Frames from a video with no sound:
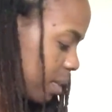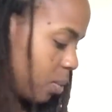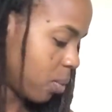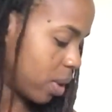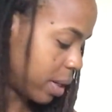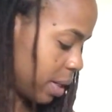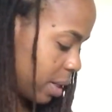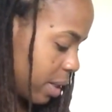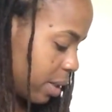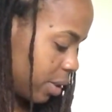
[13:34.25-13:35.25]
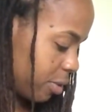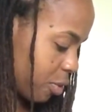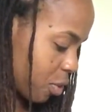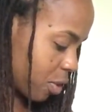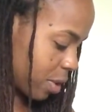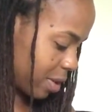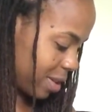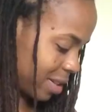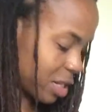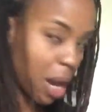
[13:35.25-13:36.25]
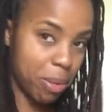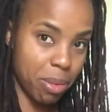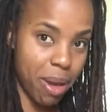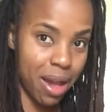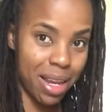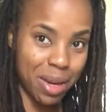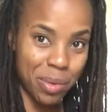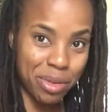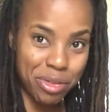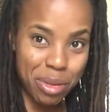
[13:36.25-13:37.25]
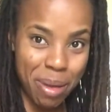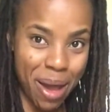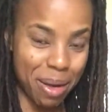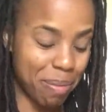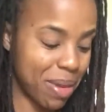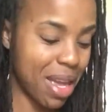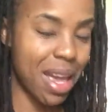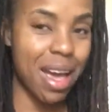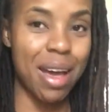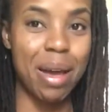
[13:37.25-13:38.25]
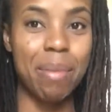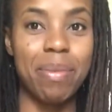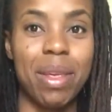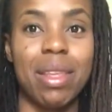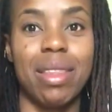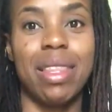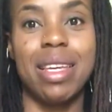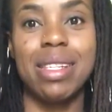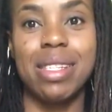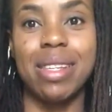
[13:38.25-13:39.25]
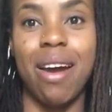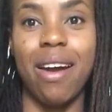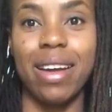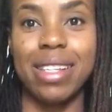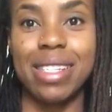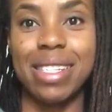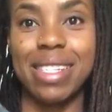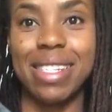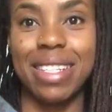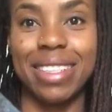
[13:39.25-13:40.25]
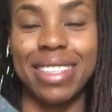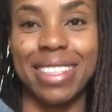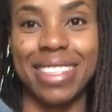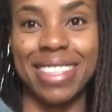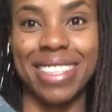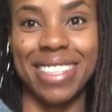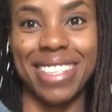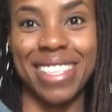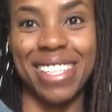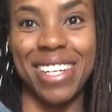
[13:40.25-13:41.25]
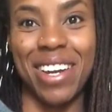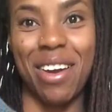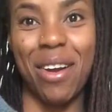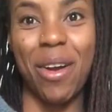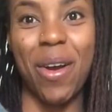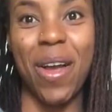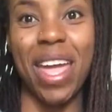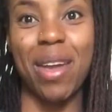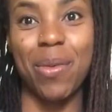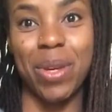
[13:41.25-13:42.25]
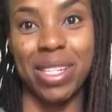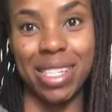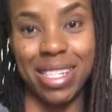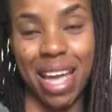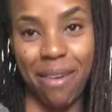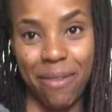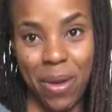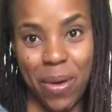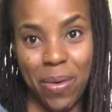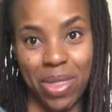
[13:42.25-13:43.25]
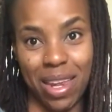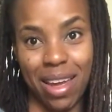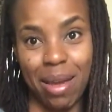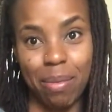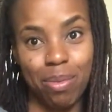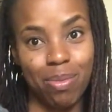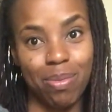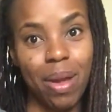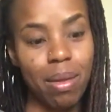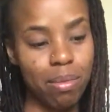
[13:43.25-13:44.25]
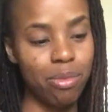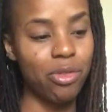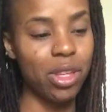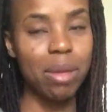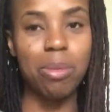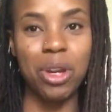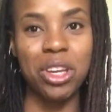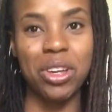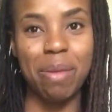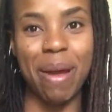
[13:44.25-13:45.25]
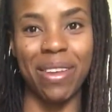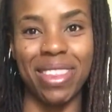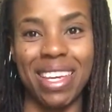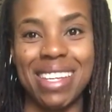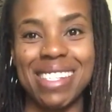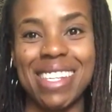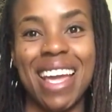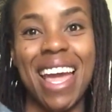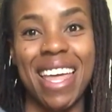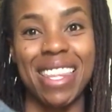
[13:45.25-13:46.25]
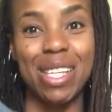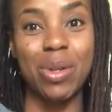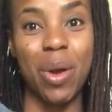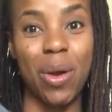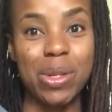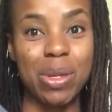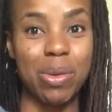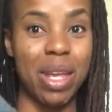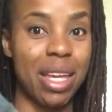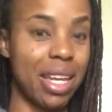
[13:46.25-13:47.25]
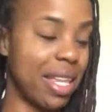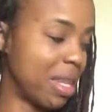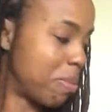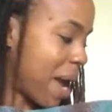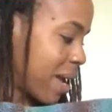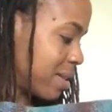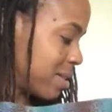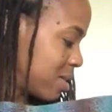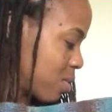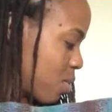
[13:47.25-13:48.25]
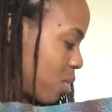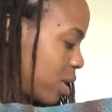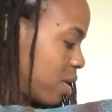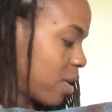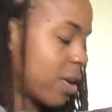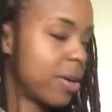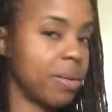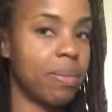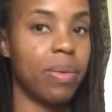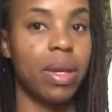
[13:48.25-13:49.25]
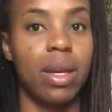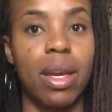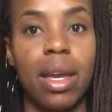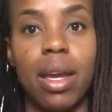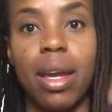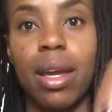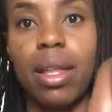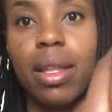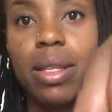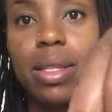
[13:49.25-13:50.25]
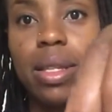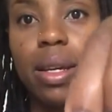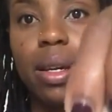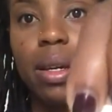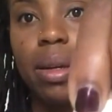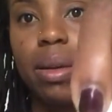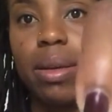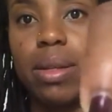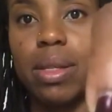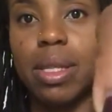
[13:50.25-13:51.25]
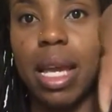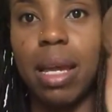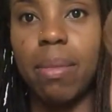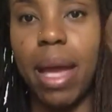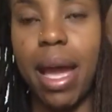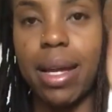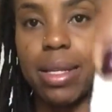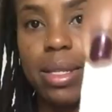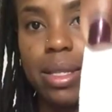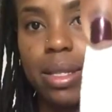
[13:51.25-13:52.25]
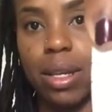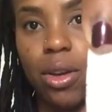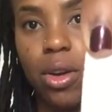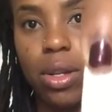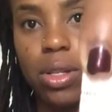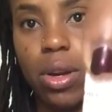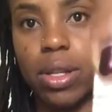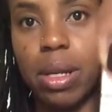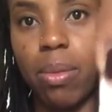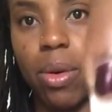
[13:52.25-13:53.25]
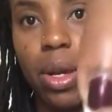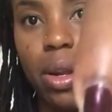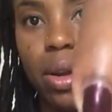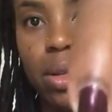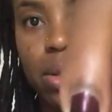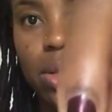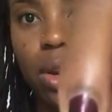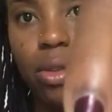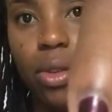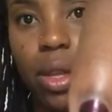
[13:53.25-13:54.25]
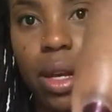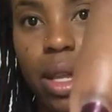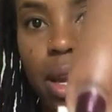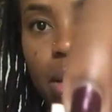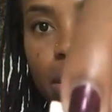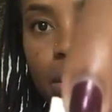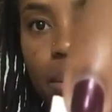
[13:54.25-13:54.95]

One for the top of the body and one for the bottom. These socks are a recent FO that I'm feeling pretty good about these. These are also knit in the Patons Kroy yarn. It's the same as the current socks I'm working on. Sorry for the glare.